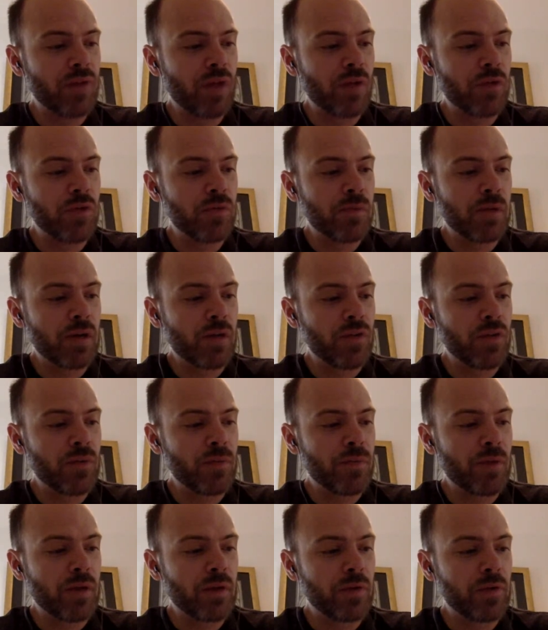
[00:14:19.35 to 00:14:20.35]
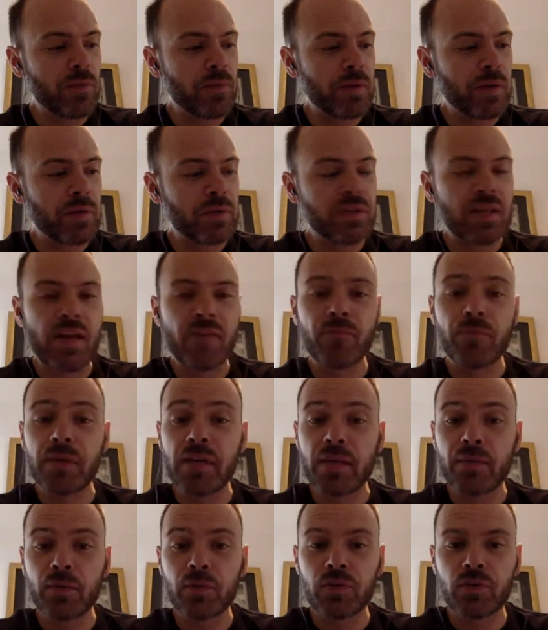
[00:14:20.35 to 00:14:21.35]
volume on other pairs and they haven't
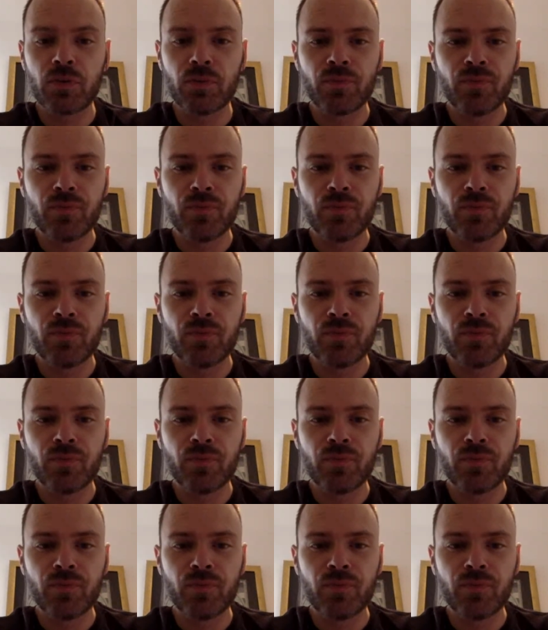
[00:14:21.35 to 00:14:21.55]
been able to.